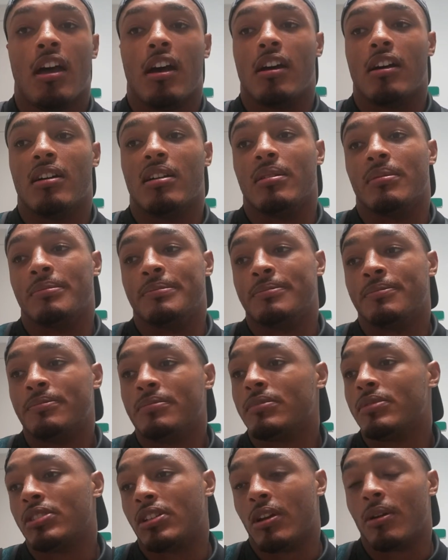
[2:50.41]
Um,
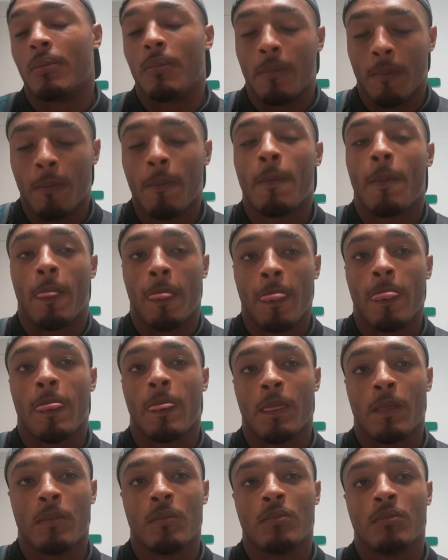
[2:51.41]
so
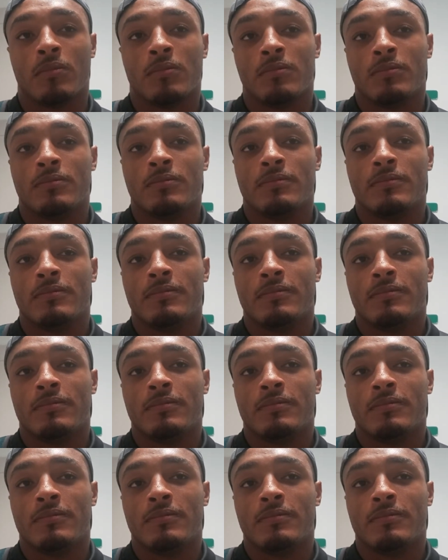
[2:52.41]
yeah, all right,